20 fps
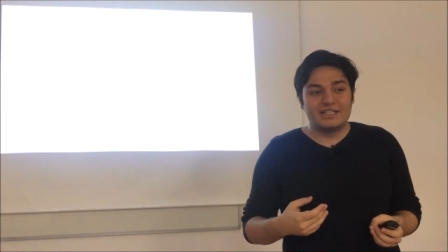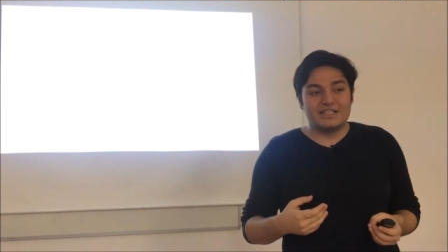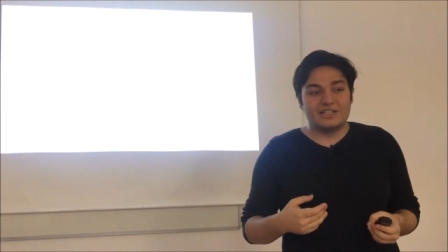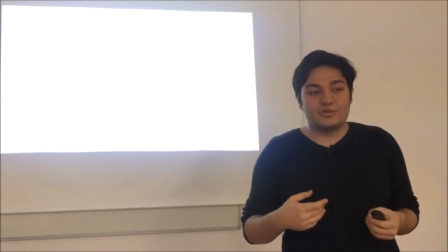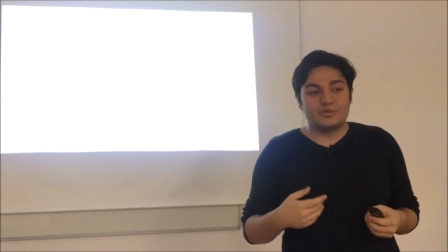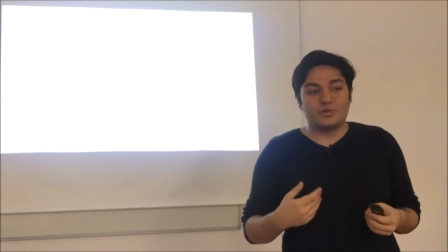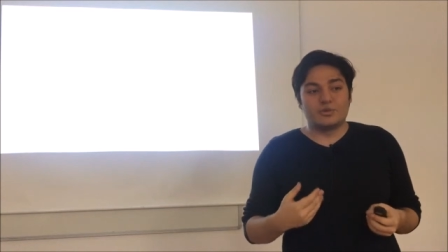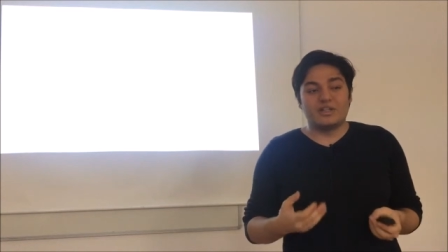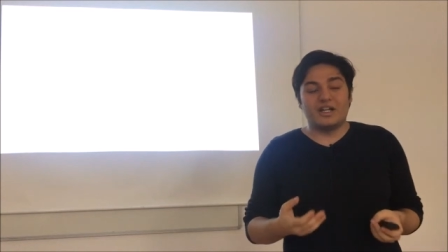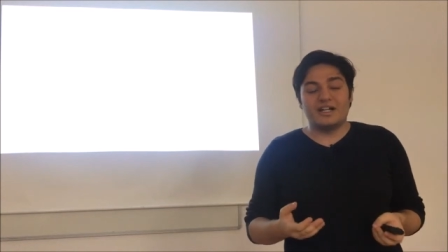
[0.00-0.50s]

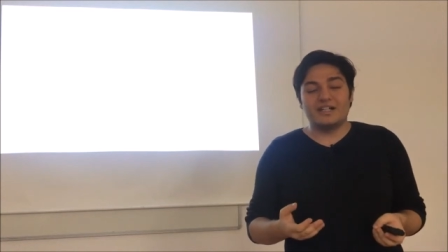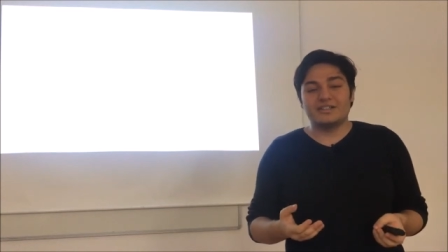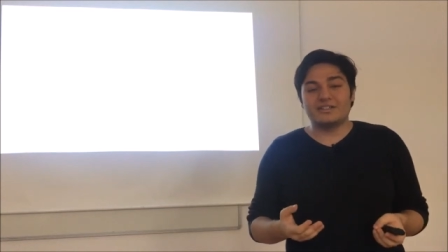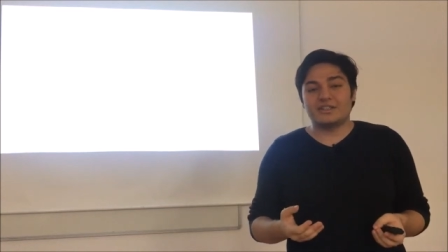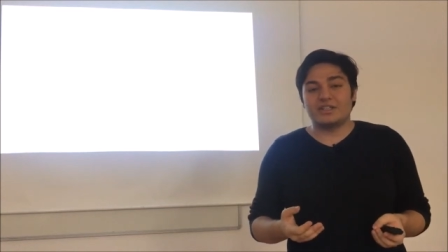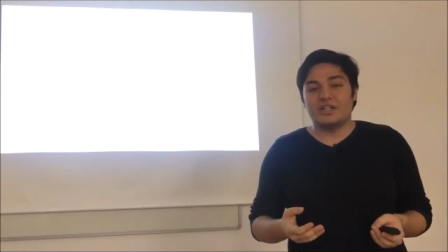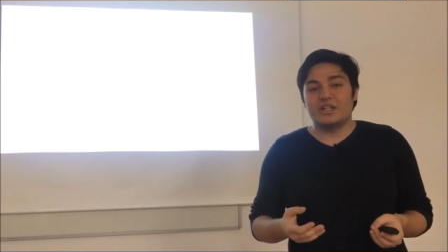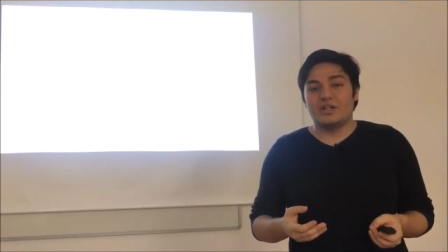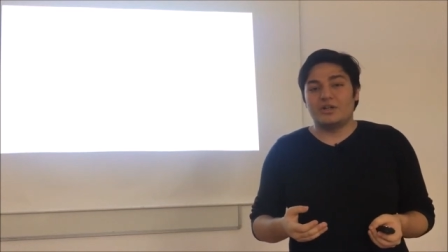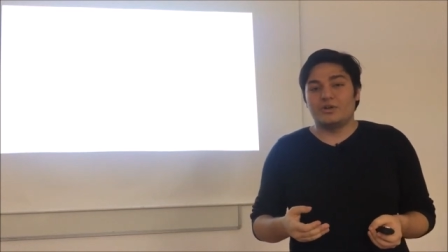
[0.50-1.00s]
it
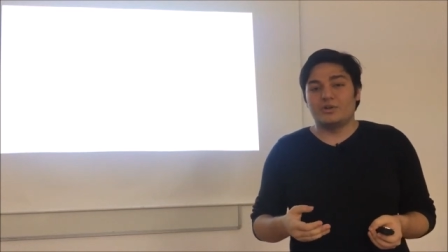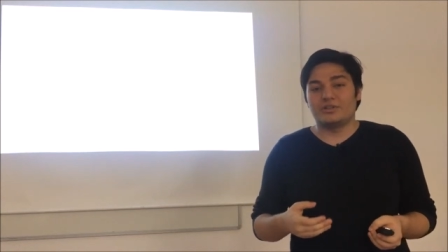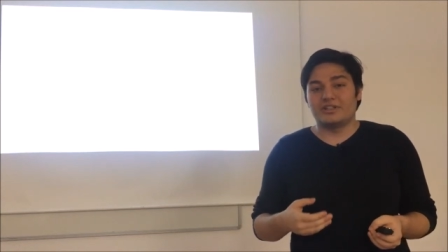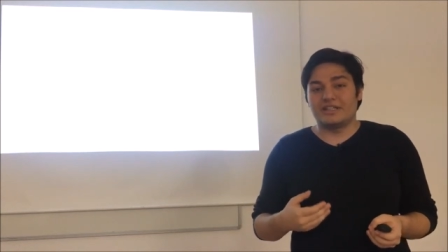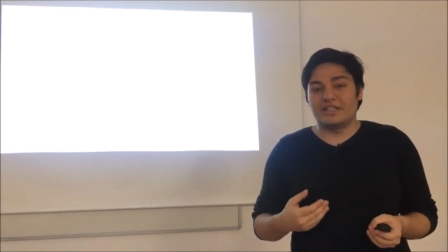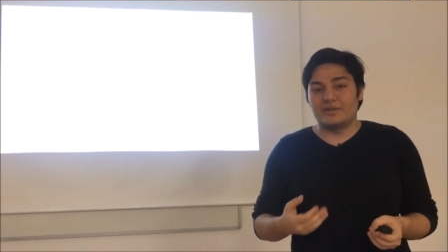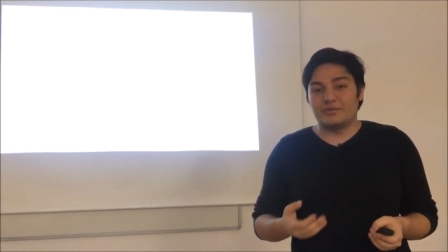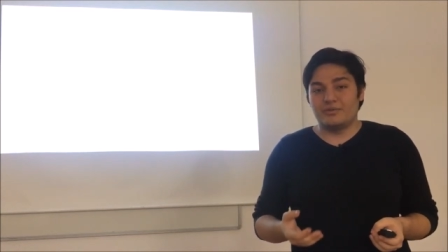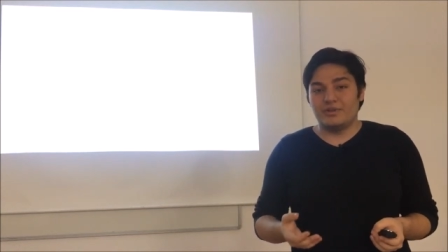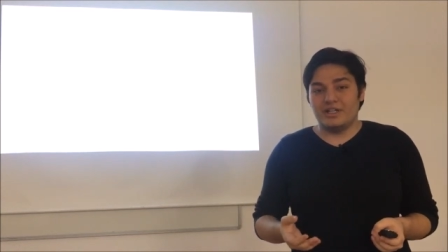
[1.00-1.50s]
relies on
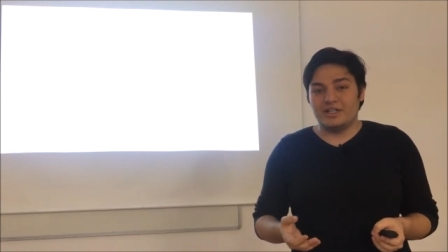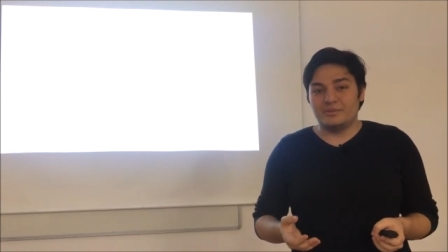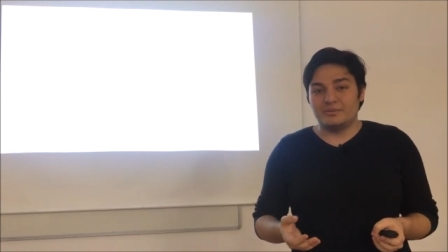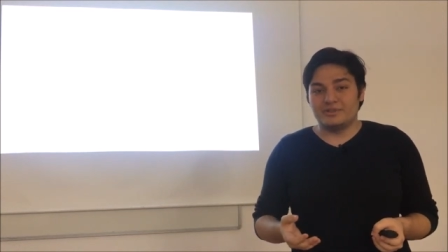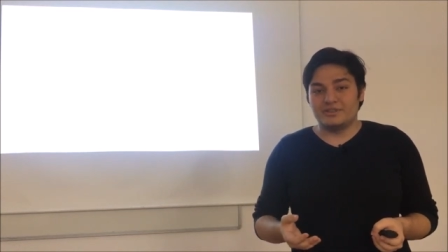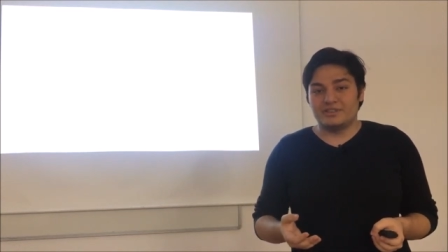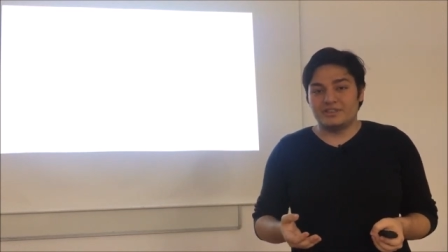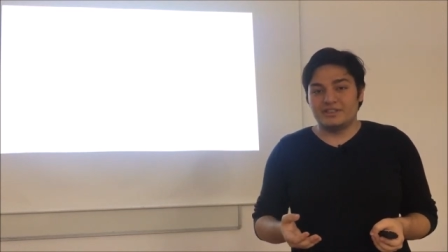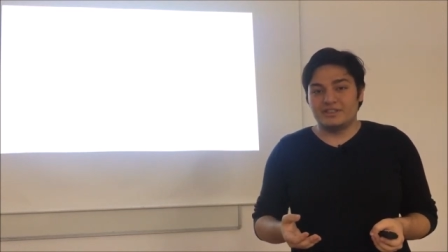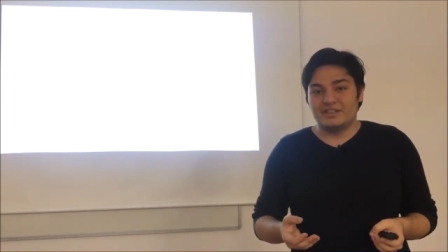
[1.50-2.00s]
an
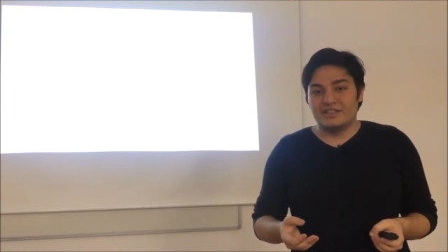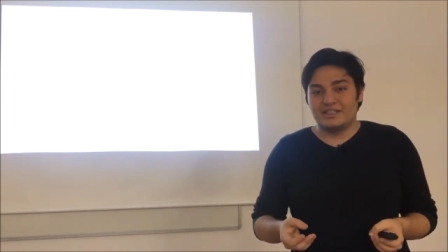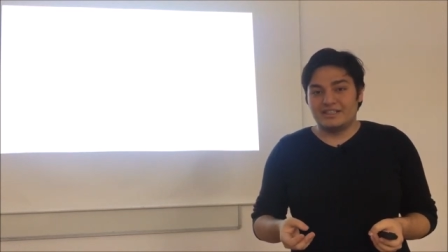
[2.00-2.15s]
environment